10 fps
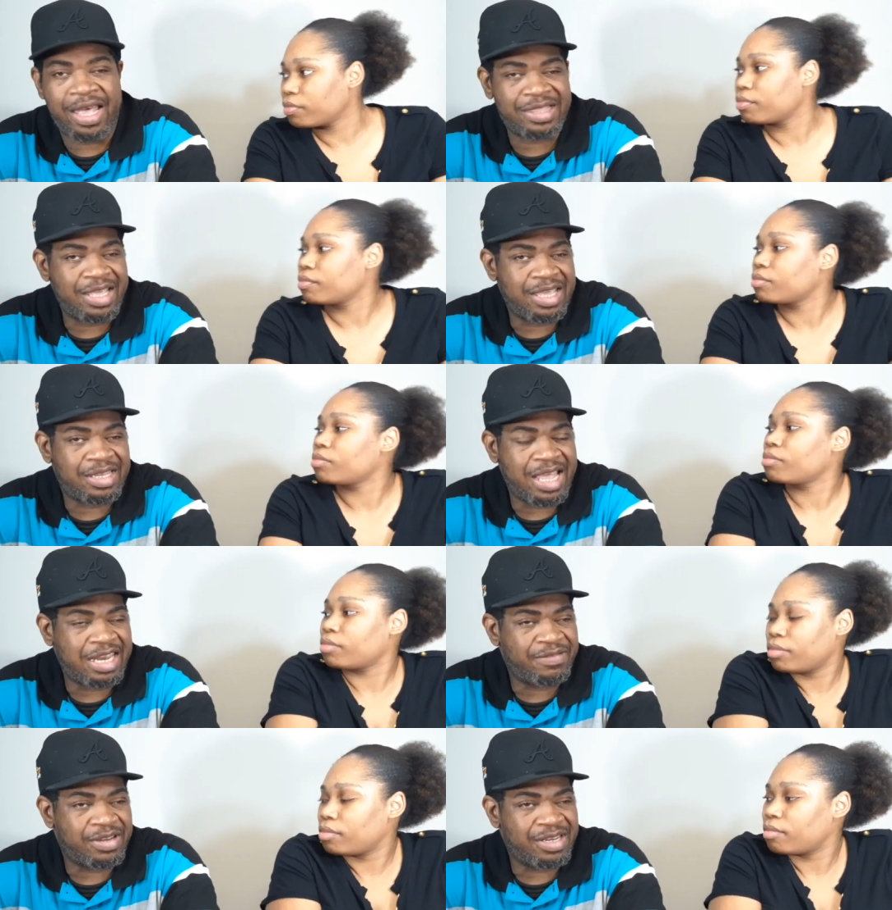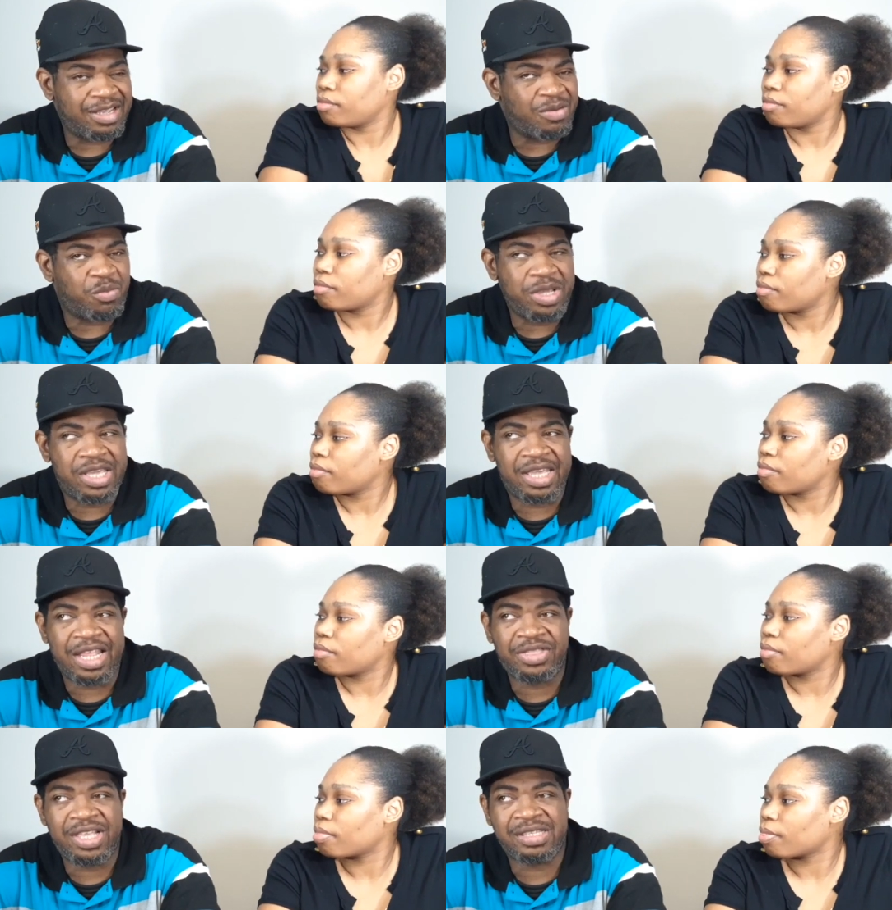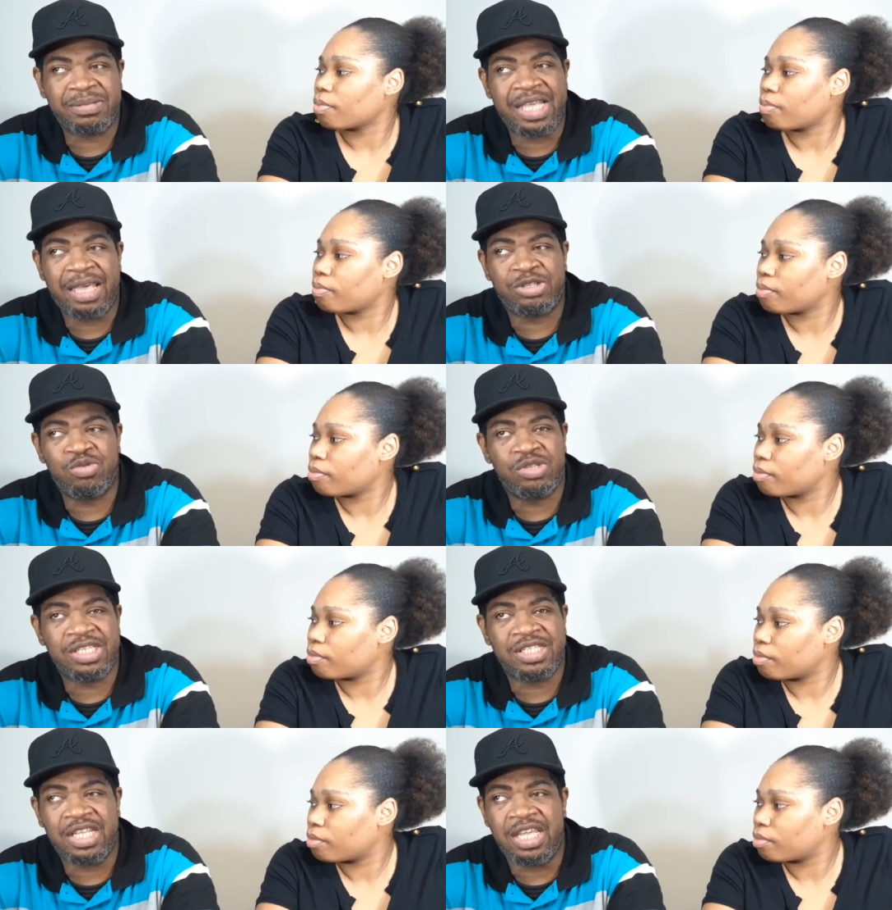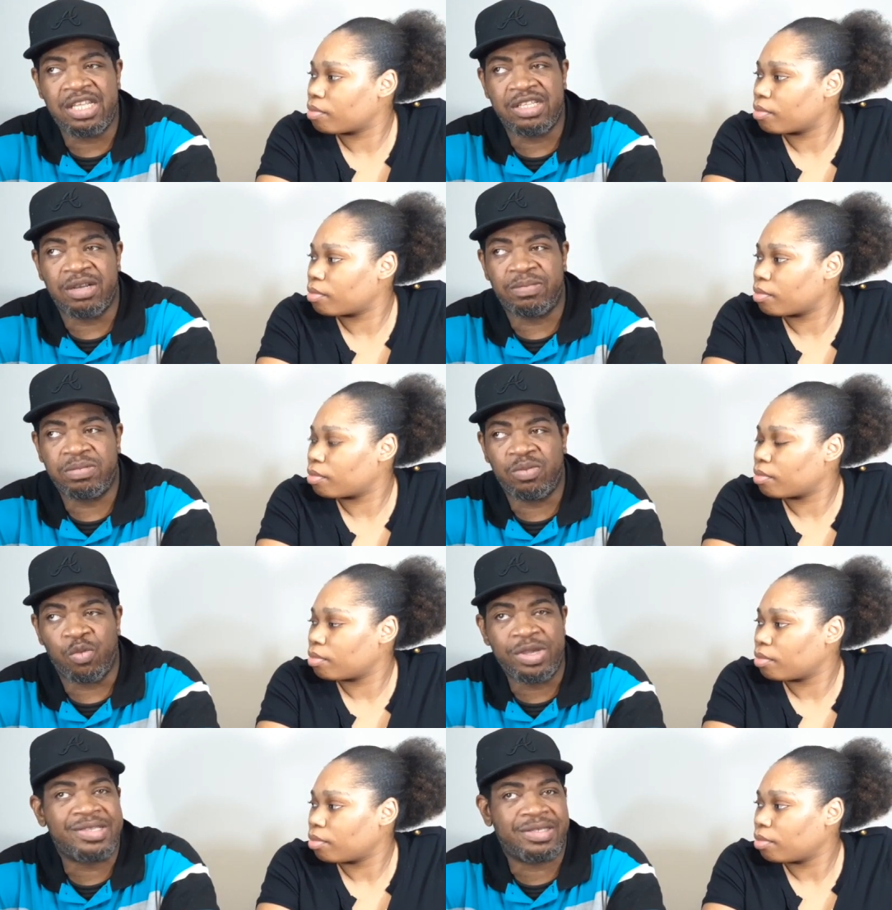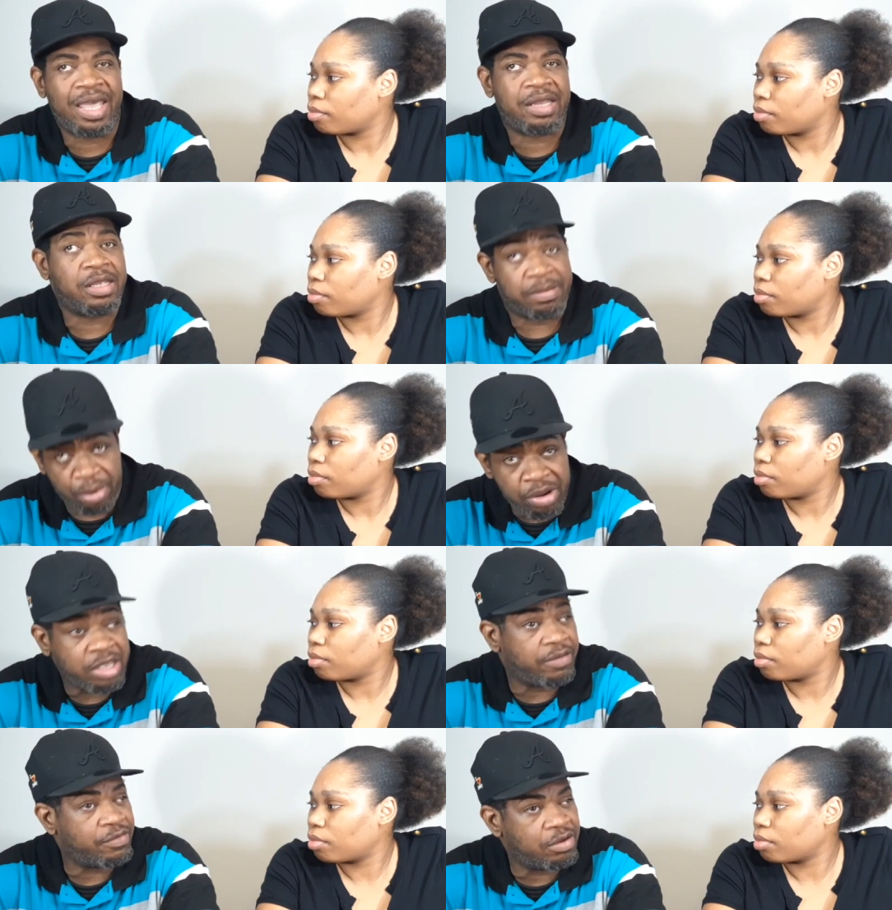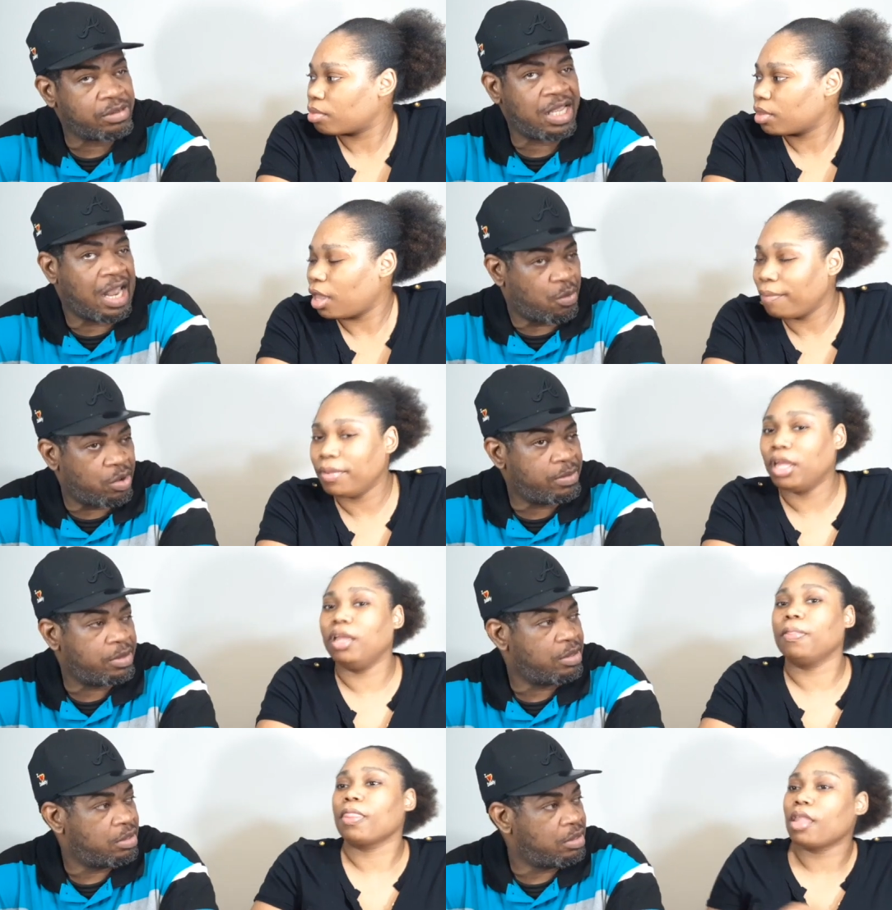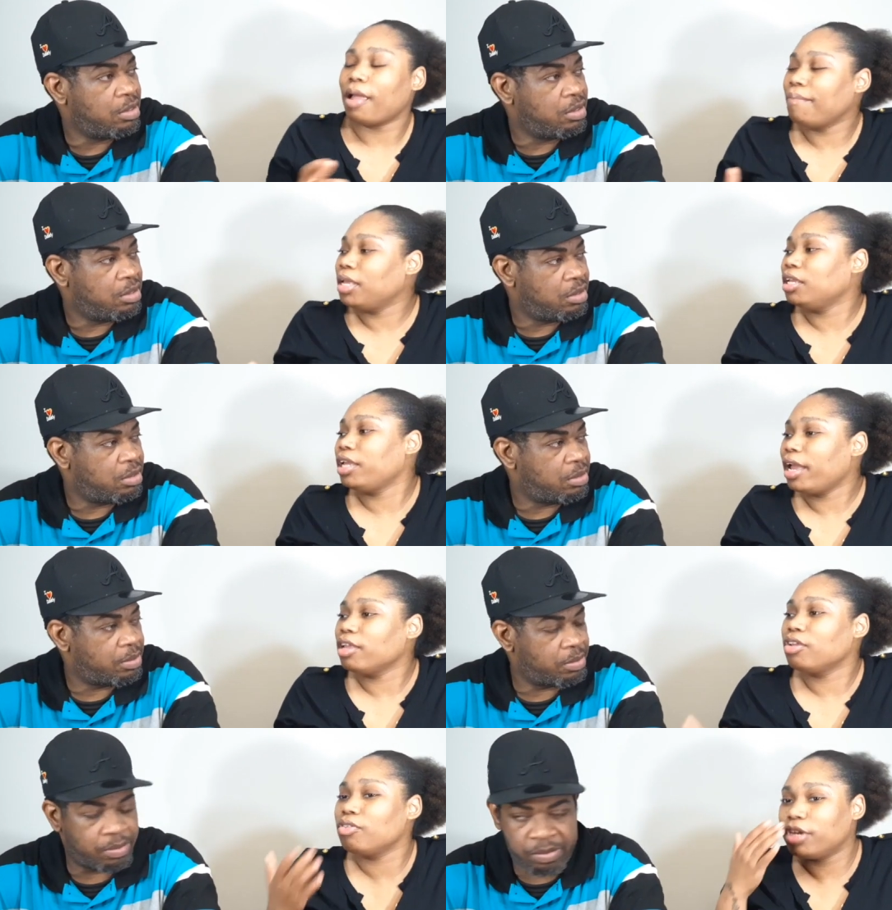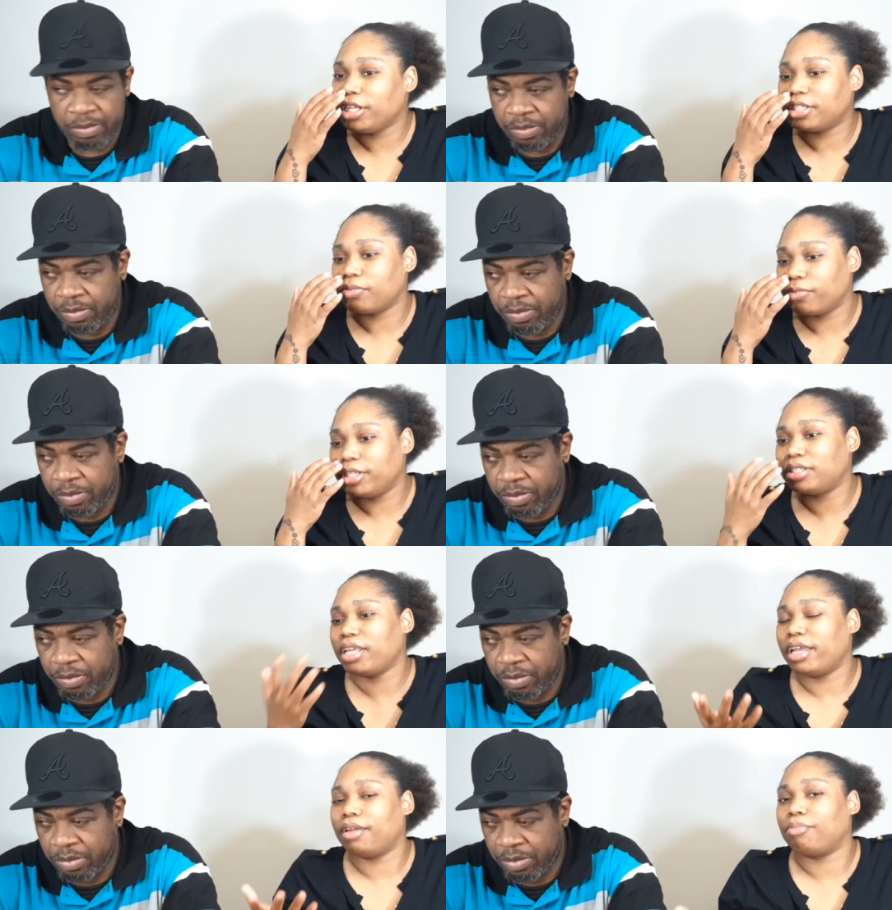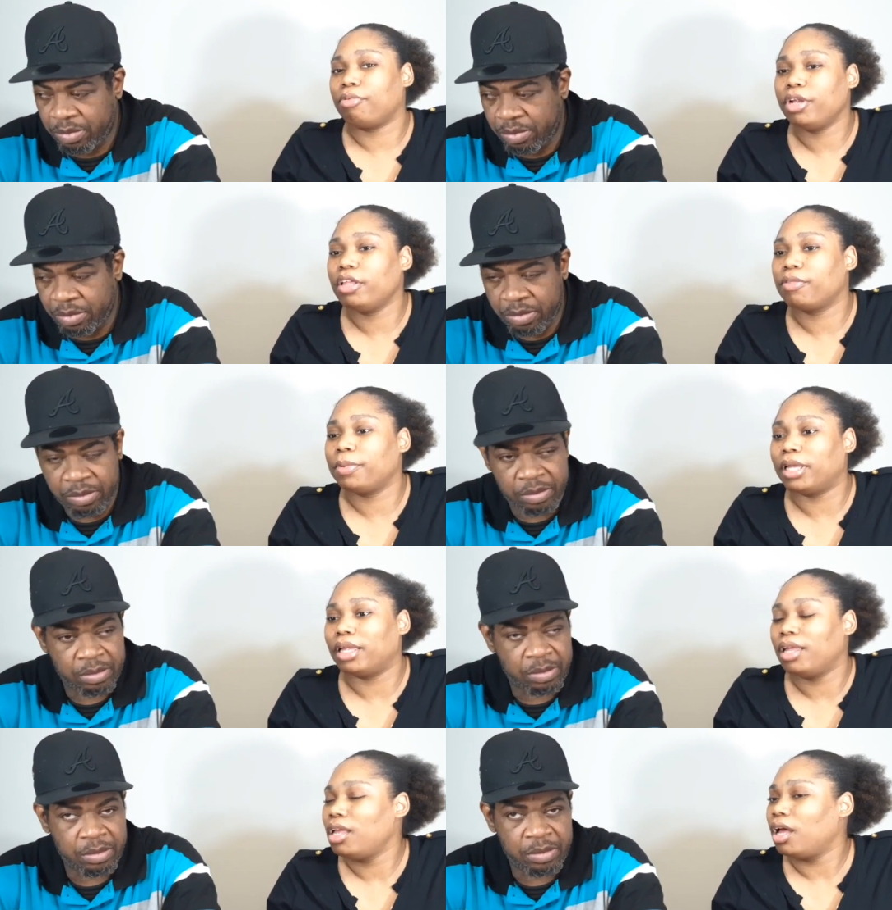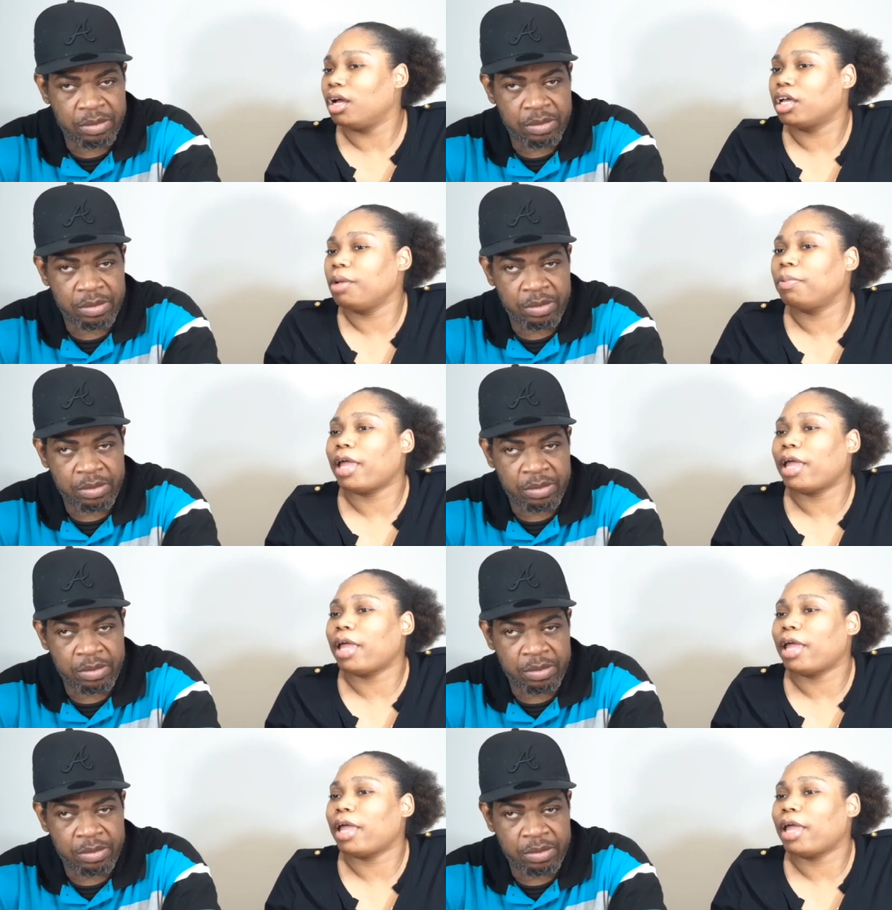Speaker 1: I think not even a weekend. I think sometimes you just need to reset and breathe. You know what I'm saying? Like I mean
Speaker 2: I mean, yeah, you need to reset and breathe, but a couple of